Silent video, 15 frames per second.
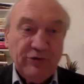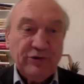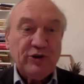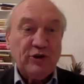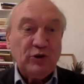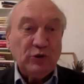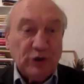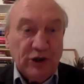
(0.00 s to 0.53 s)

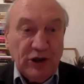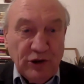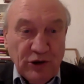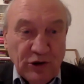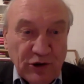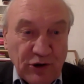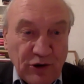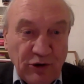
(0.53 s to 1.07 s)
school
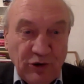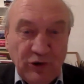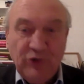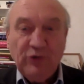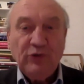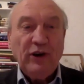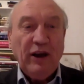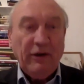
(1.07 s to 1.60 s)
teachers told
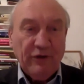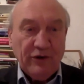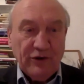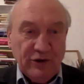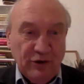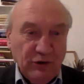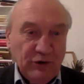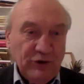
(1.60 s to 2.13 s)
you, lovers
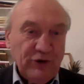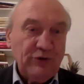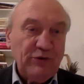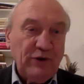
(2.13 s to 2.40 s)
told you,